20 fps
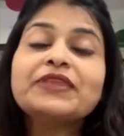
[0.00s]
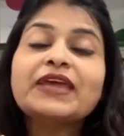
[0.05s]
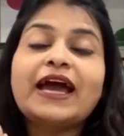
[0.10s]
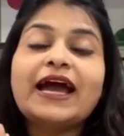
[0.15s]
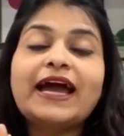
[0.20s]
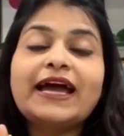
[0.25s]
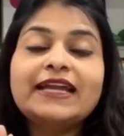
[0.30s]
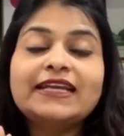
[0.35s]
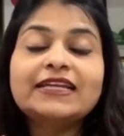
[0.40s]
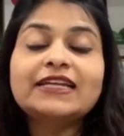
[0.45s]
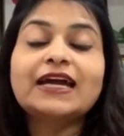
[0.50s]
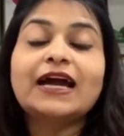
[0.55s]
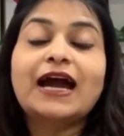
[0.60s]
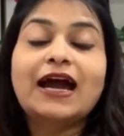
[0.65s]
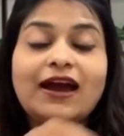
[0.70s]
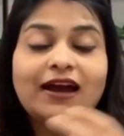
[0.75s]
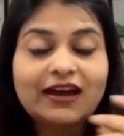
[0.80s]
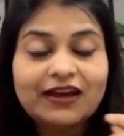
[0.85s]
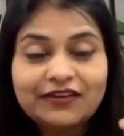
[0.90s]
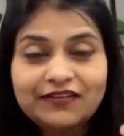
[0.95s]
and
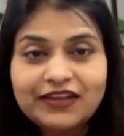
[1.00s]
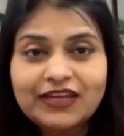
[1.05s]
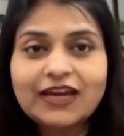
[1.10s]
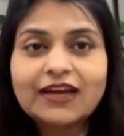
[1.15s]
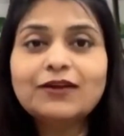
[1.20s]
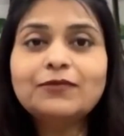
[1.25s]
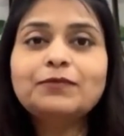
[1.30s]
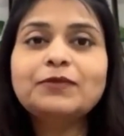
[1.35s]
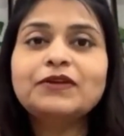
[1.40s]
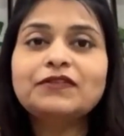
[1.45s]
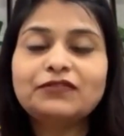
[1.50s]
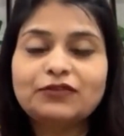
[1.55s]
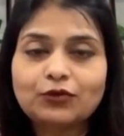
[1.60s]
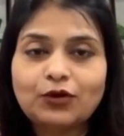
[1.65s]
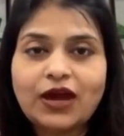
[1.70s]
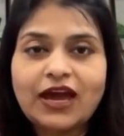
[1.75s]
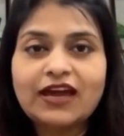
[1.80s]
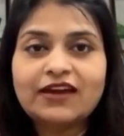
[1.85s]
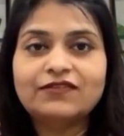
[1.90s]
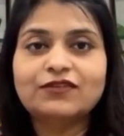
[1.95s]
hurry up if you
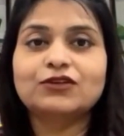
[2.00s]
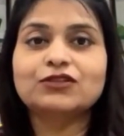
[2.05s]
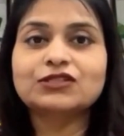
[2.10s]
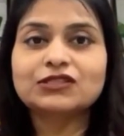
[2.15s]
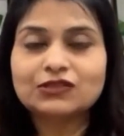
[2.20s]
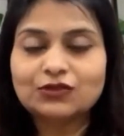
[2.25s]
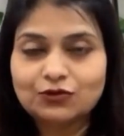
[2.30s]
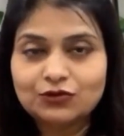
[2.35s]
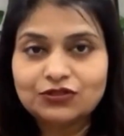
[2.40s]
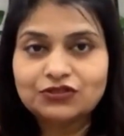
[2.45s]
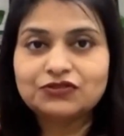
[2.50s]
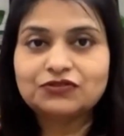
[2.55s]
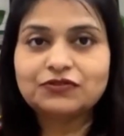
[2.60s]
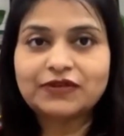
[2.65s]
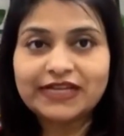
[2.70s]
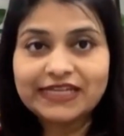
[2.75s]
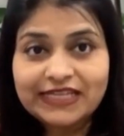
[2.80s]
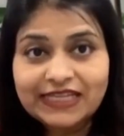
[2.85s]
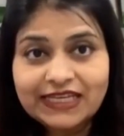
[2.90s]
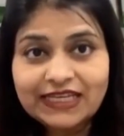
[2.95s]
have your scores
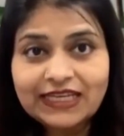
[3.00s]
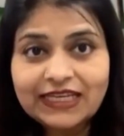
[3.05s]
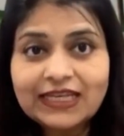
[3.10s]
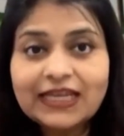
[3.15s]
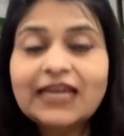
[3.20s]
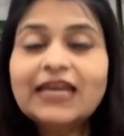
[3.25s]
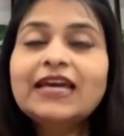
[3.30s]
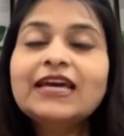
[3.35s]
ready